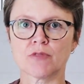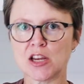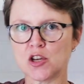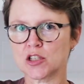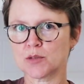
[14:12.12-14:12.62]

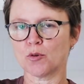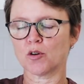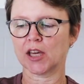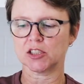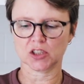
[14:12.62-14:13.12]
reusable
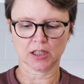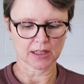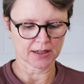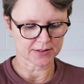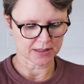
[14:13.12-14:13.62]
kitchen
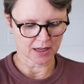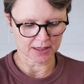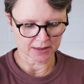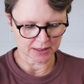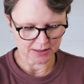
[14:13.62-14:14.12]
gloves
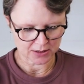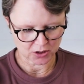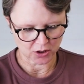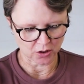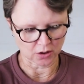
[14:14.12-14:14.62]
like this
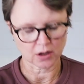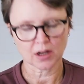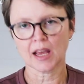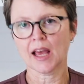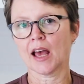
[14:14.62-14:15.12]
too,
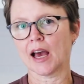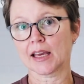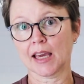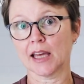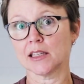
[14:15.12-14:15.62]

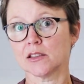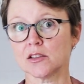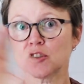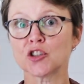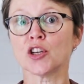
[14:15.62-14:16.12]

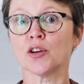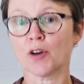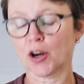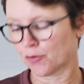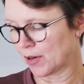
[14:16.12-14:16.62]
again, do your
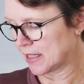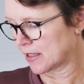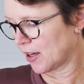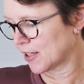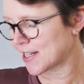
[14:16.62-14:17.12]
own
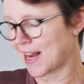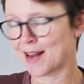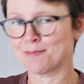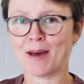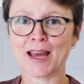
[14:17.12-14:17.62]
research
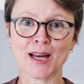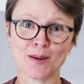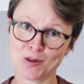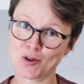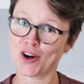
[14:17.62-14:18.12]
and make
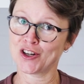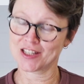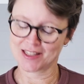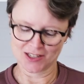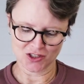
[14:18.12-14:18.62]
up your own
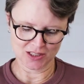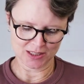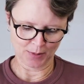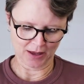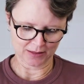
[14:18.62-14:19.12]
decisions
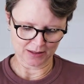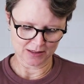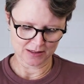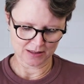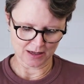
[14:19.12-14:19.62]
about
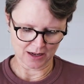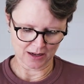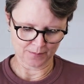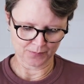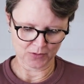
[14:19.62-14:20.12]
this.
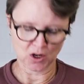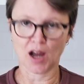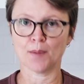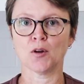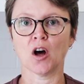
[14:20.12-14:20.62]

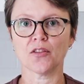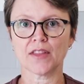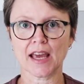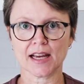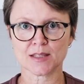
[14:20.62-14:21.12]
I'm not
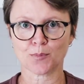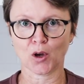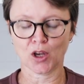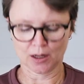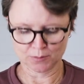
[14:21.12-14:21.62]
the
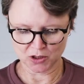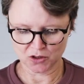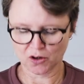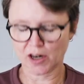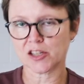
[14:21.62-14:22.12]
expert, I'm
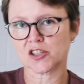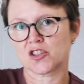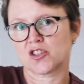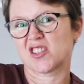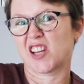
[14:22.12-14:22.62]
just trying to
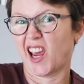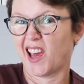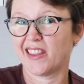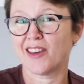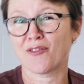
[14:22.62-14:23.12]

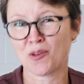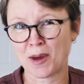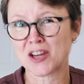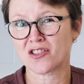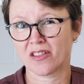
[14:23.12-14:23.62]
share the
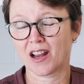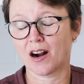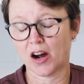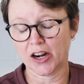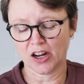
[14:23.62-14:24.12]
information that
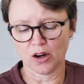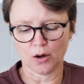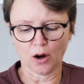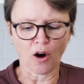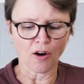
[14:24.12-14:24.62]
I know
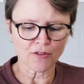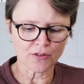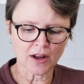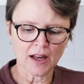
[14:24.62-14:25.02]
of.